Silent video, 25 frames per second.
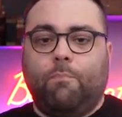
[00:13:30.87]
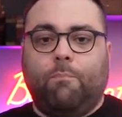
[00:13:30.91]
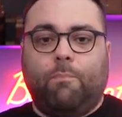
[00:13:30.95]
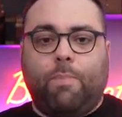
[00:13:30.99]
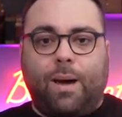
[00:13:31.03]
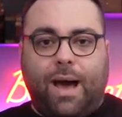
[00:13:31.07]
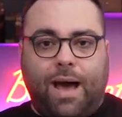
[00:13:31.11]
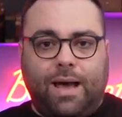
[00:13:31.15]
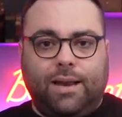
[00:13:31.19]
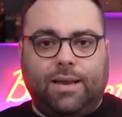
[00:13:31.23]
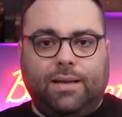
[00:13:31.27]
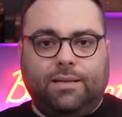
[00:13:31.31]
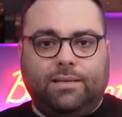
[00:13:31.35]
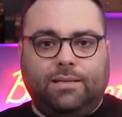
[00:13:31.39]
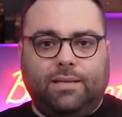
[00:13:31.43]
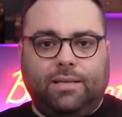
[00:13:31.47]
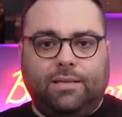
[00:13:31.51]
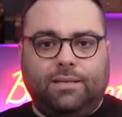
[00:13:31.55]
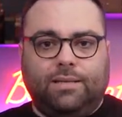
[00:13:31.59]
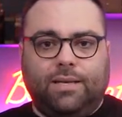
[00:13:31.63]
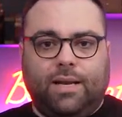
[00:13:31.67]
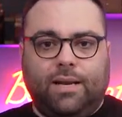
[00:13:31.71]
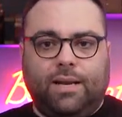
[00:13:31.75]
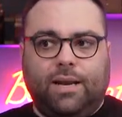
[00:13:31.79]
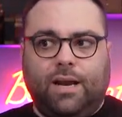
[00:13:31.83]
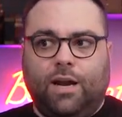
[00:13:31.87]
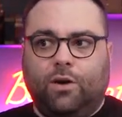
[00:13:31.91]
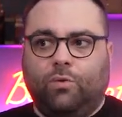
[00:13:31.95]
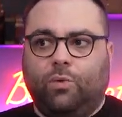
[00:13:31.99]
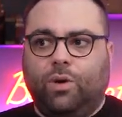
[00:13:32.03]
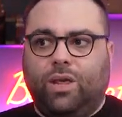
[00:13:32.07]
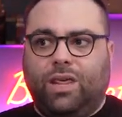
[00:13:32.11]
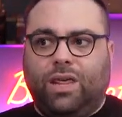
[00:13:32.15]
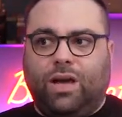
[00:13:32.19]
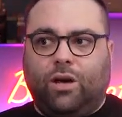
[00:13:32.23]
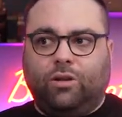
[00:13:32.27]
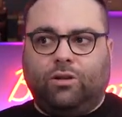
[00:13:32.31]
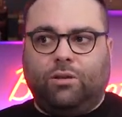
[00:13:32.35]
parents in general
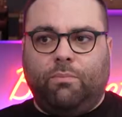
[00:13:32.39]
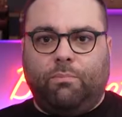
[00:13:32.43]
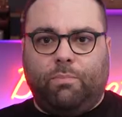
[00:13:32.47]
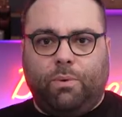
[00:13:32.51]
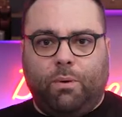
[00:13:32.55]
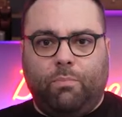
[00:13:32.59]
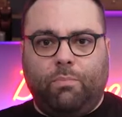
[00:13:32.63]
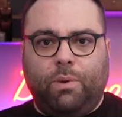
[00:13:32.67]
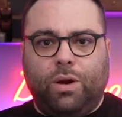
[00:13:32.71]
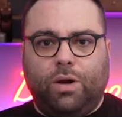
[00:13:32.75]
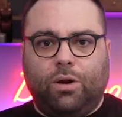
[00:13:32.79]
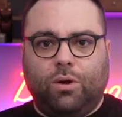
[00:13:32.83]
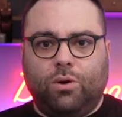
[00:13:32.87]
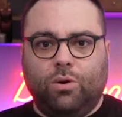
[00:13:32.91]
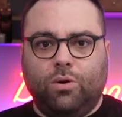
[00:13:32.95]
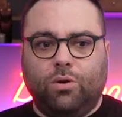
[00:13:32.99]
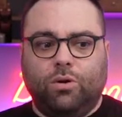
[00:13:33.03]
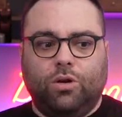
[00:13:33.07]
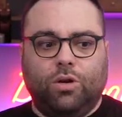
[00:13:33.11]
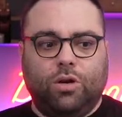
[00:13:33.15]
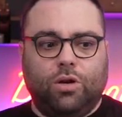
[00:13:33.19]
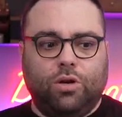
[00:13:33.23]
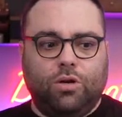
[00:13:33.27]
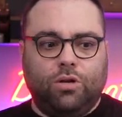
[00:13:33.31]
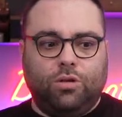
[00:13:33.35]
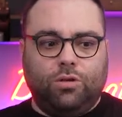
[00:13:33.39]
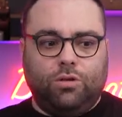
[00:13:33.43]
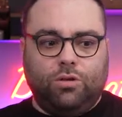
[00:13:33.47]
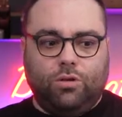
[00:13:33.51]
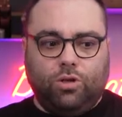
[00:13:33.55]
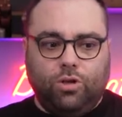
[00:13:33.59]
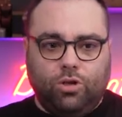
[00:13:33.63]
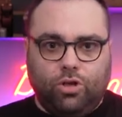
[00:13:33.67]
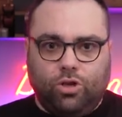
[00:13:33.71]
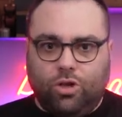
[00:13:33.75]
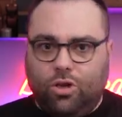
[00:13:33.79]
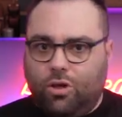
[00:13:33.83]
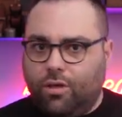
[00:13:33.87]
without a proper hook
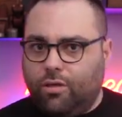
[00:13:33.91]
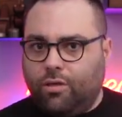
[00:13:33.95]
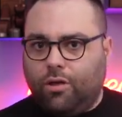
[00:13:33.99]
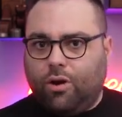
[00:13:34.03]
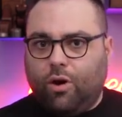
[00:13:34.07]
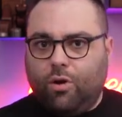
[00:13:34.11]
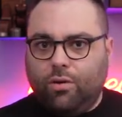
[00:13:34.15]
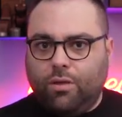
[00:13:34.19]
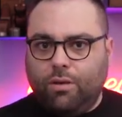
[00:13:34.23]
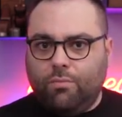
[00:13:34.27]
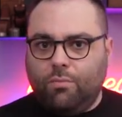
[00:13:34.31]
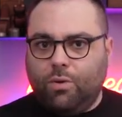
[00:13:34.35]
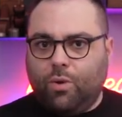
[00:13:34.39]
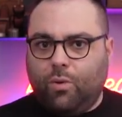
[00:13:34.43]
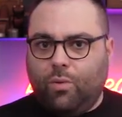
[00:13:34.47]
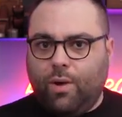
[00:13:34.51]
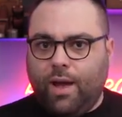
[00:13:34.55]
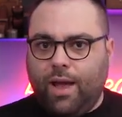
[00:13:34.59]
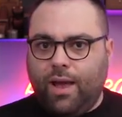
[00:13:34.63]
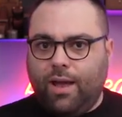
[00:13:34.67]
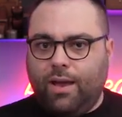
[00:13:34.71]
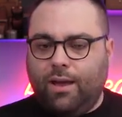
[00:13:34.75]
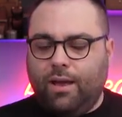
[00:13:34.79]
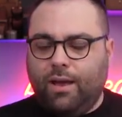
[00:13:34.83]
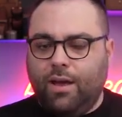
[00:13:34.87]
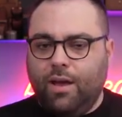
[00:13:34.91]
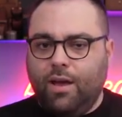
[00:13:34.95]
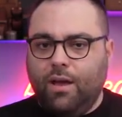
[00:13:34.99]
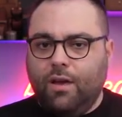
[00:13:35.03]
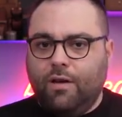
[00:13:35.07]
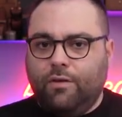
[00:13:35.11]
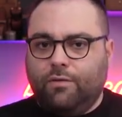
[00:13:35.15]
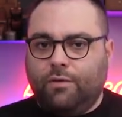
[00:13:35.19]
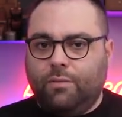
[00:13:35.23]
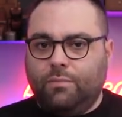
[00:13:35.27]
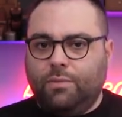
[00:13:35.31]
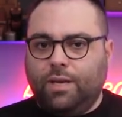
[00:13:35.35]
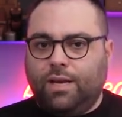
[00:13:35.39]
to throw them away
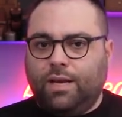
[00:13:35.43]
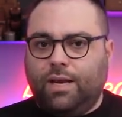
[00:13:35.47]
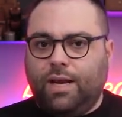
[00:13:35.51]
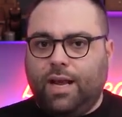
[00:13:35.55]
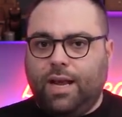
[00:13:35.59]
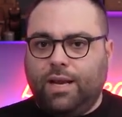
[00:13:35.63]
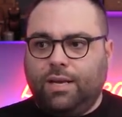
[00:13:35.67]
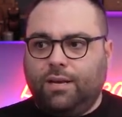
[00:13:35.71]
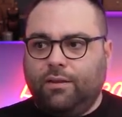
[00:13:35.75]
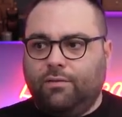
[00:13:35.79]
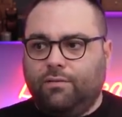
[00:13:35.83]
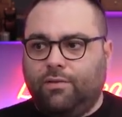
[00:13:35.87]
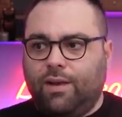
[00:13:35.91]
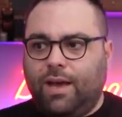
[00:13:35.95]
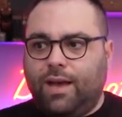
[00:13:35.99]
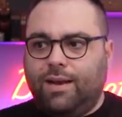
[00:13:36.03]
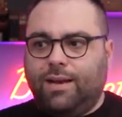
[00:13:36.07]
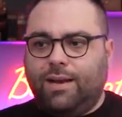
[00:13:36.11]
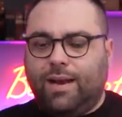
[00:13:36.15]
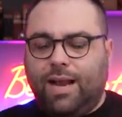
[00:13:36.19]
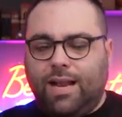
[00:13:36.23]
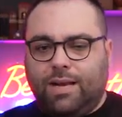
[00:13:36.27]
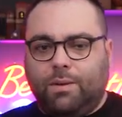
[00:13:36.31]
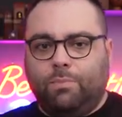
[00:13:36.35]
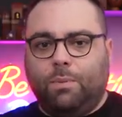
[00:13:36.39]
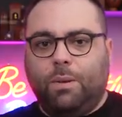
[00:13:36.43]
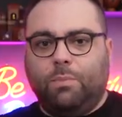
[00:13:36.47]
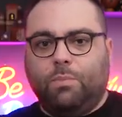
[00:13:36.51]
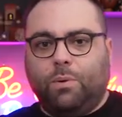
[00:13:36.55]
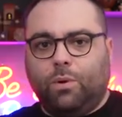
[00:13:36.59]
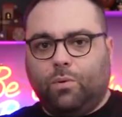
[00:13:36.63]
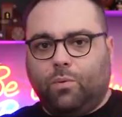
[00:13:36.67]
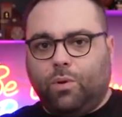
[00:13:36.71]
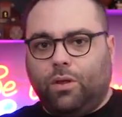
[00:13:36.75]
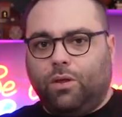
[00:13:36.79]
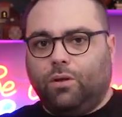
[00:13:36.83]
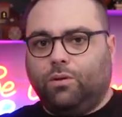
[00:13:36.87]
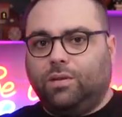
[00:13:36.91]
from the creative and let people
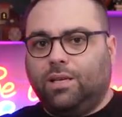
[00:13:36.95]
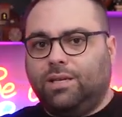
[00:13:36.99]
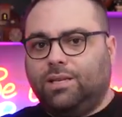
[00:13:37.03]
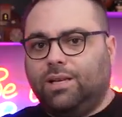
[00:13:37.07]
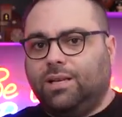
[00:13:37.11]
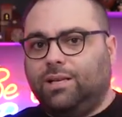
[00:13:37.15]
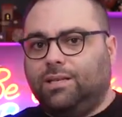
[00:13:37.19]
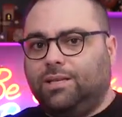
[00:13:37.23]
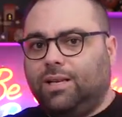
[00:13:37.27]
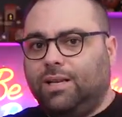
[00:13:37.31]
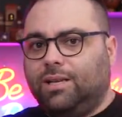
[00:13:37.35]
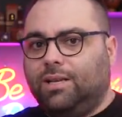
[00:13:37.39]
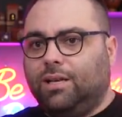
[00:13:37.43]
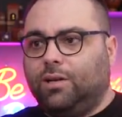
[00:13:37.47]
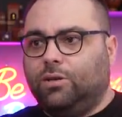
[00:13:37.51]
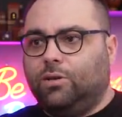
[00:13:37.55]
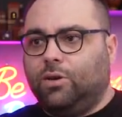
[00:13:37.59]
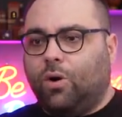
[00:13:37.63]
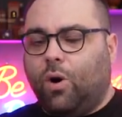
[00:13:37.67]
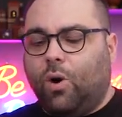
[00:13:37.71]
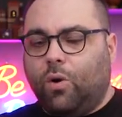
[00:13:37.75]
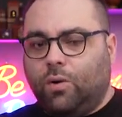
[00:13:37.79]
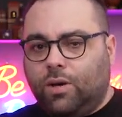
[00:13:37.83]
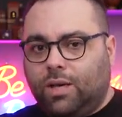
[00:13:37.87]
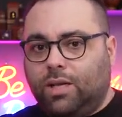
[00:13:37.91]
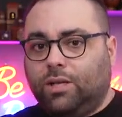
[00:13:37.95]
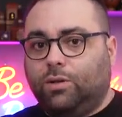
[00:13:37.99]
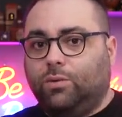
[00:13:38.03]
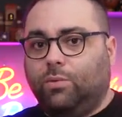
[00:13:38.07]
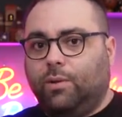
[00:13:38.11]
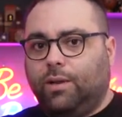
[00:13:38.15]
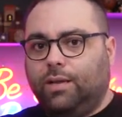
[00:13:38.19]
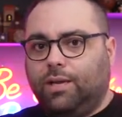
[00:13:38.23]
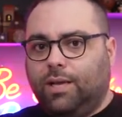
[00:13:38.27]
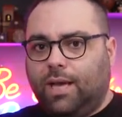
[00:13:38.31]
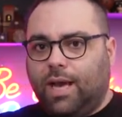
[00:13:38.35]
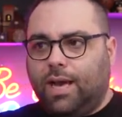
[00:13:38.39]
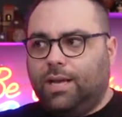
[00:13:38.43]
with autistic children only to
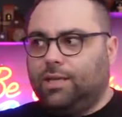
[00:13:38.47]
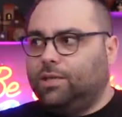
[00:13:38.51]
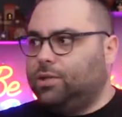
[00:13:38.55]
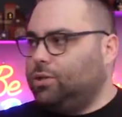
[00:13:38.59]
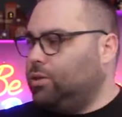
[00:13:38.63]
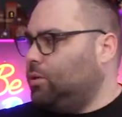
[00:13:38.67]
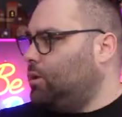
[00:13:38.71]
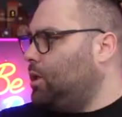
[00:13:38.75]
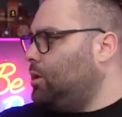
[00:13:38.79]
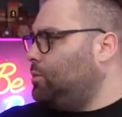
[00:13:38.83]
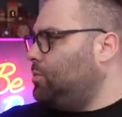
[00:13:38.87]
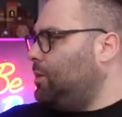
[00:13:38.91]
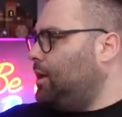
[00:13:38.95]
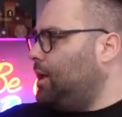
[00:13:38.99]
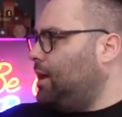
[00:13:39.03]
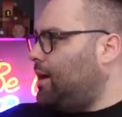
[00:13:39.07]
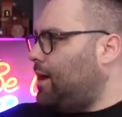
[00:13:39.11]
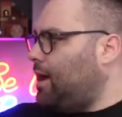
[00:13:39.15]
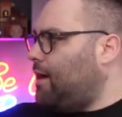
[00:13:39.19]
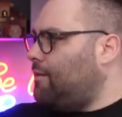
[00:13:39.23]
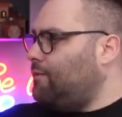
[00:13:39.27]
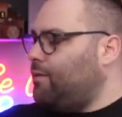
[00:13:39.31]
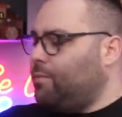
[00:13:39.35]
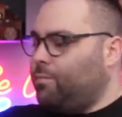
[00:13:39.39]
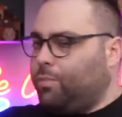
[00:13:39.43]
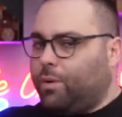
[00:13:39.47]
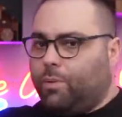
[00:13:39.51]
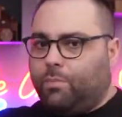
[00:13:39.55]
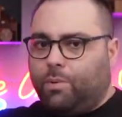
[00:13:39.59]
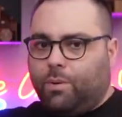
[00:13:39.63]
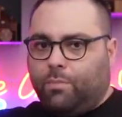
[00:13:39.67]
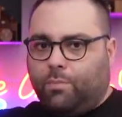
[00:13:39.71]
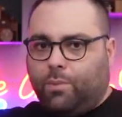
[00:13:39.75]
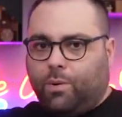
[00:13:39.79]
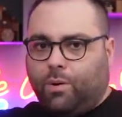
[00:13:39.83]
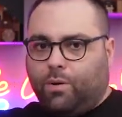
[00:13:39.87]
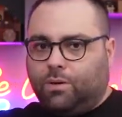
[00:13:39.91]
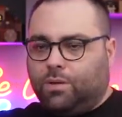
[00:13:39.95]
engage so that we can have a proper
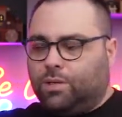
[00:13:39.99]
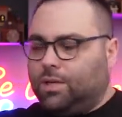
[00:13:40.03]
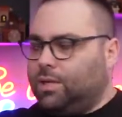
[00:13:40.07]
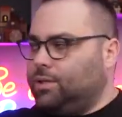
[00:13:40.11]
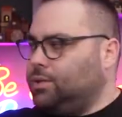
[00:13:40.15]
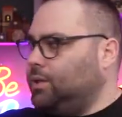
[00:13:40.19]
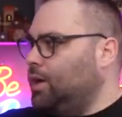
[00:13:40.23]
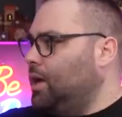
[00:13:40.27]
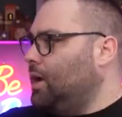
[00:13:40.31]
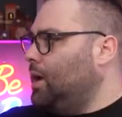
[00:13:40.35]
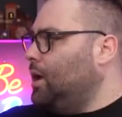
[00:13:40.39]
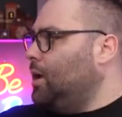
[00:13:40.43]
process.